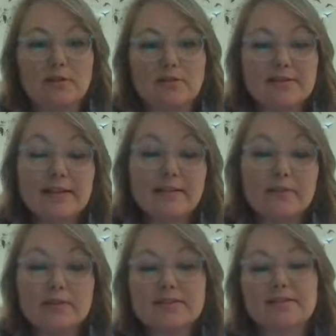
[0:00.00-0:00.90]
at the sea
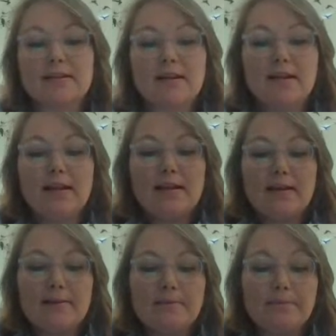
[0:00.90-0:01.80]

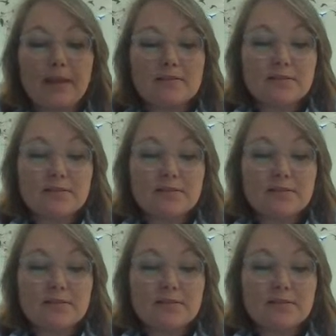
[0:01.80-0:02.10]
levels.